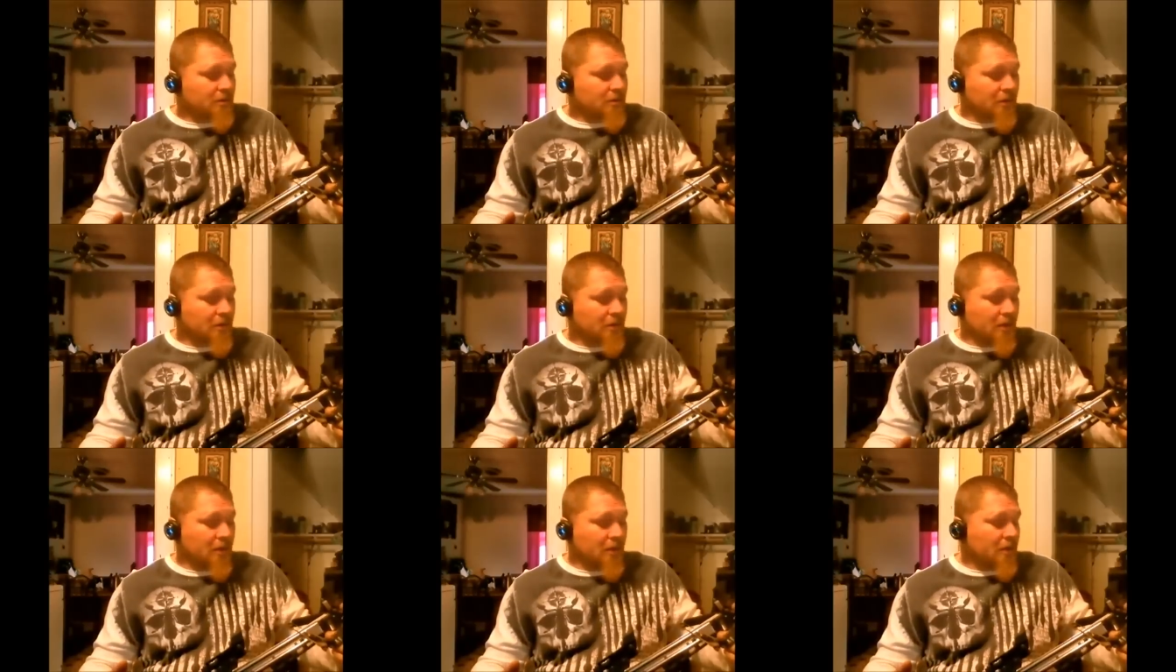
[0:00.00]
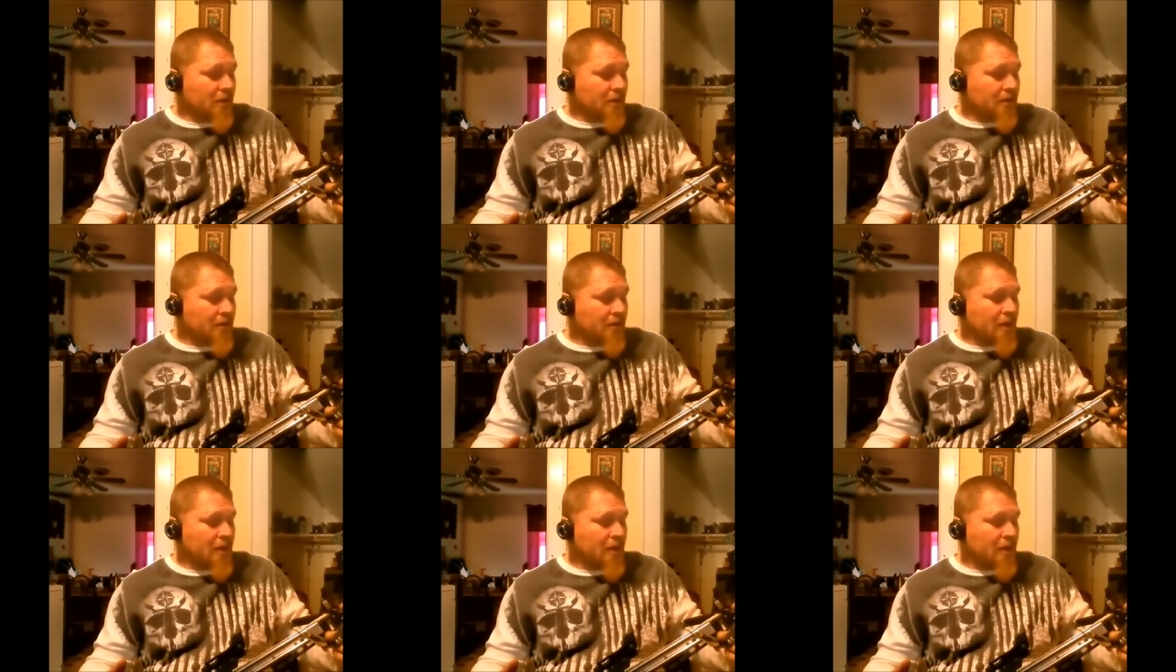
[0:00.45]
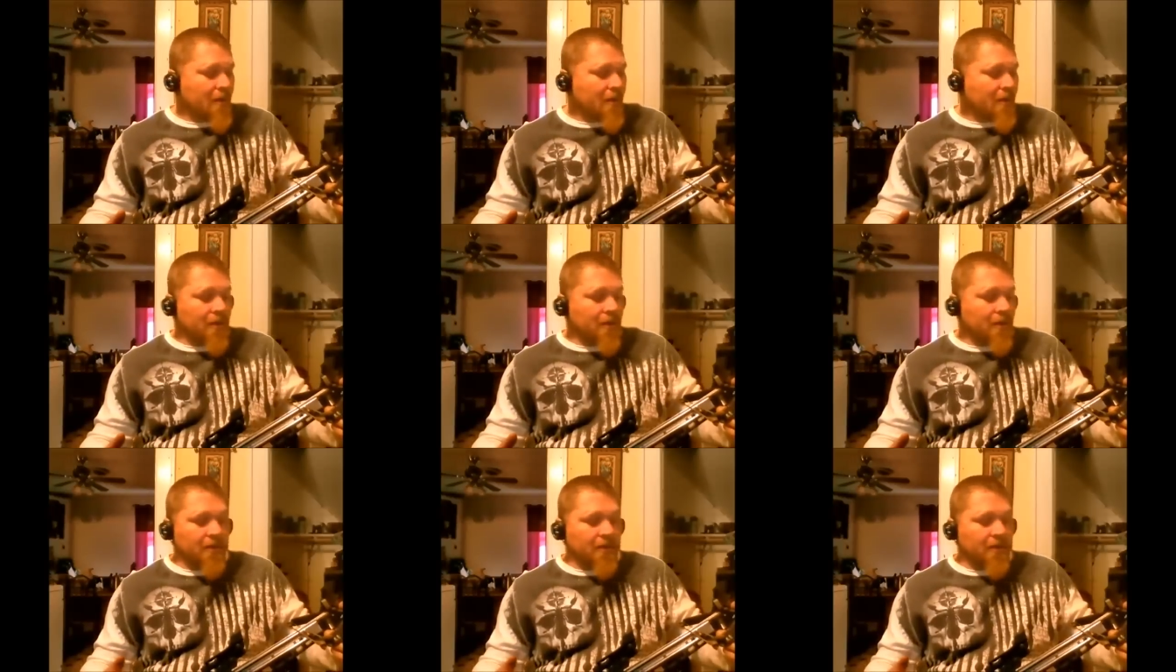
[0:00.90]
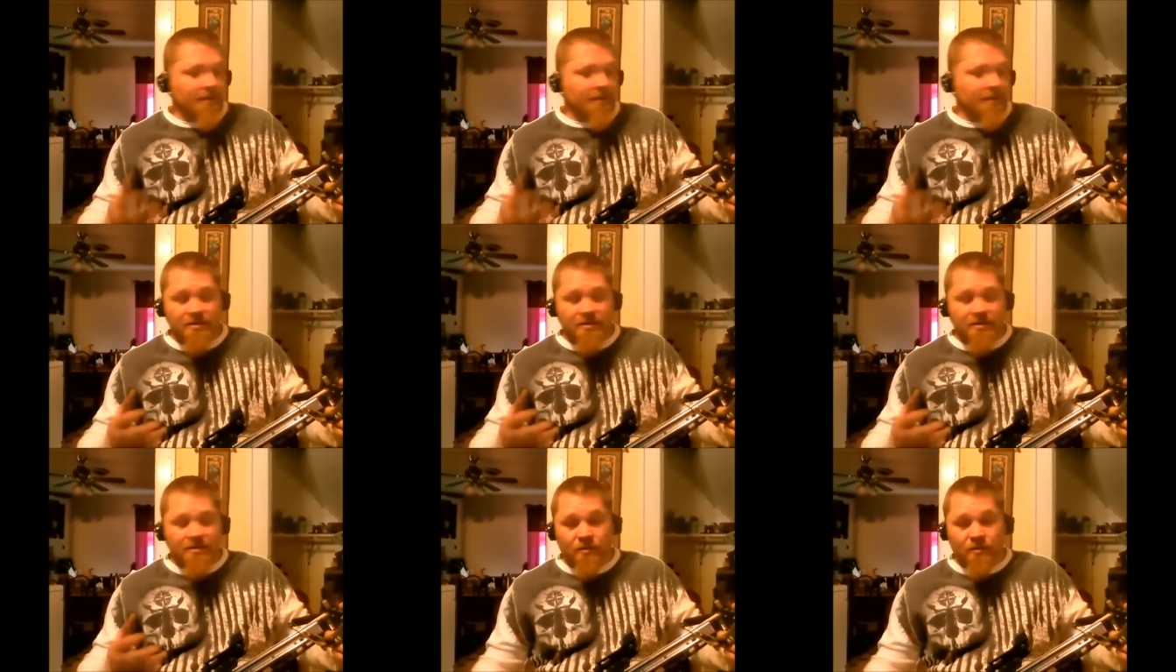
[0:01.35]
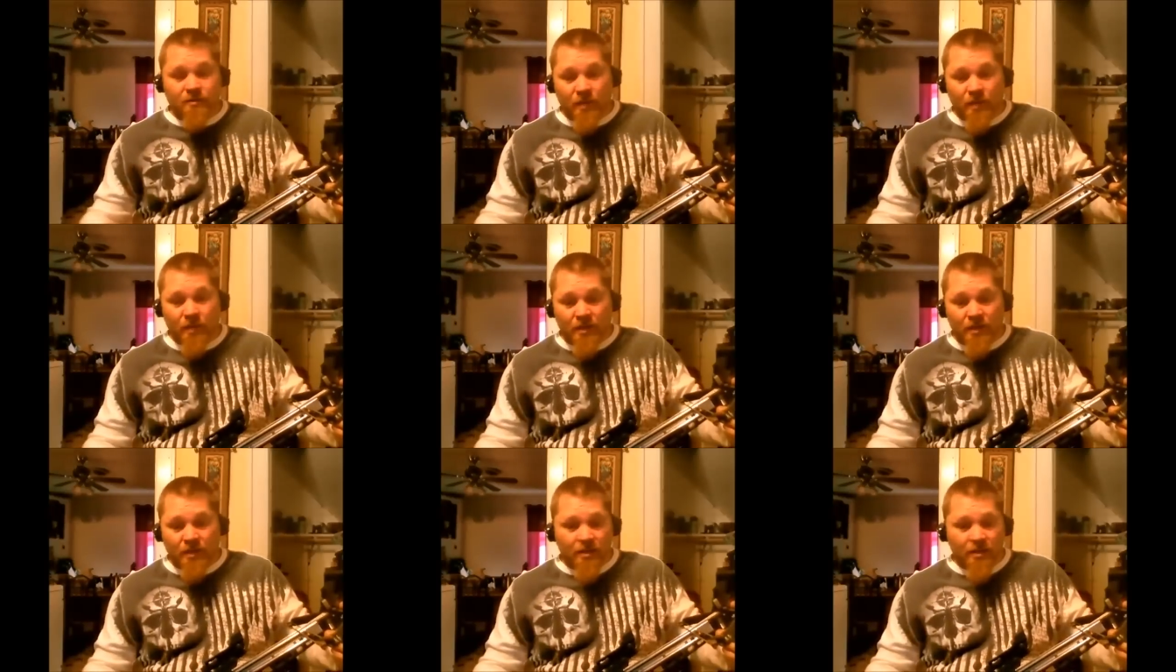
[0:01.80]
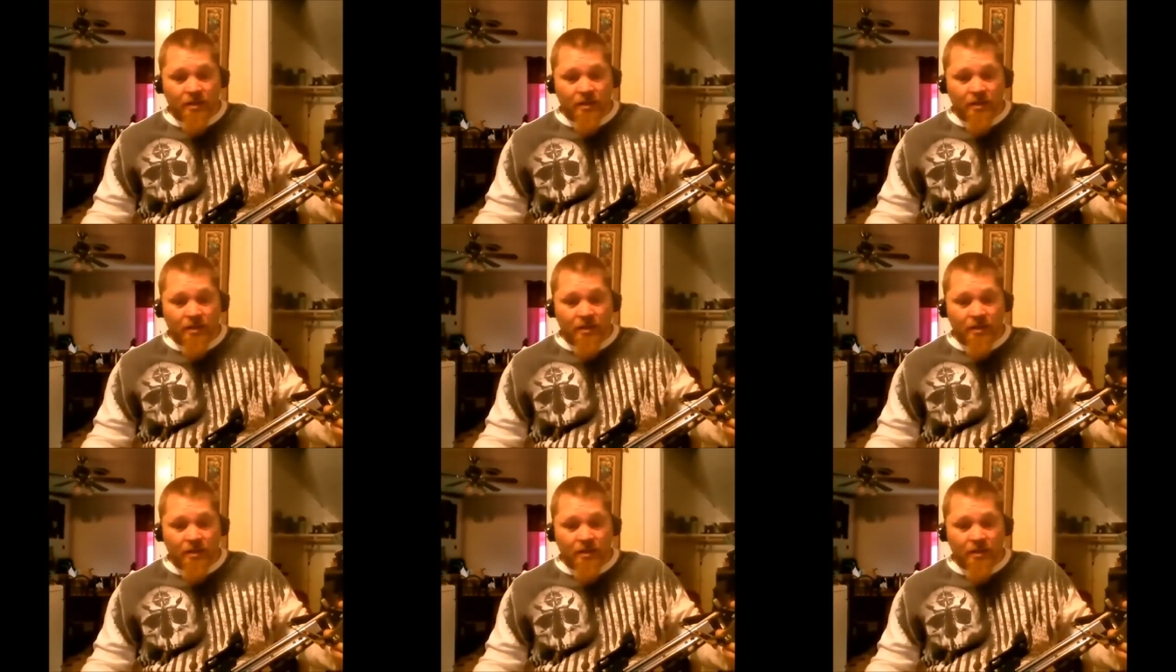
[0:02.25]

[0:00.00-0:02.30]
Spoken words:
The compound limb is weak.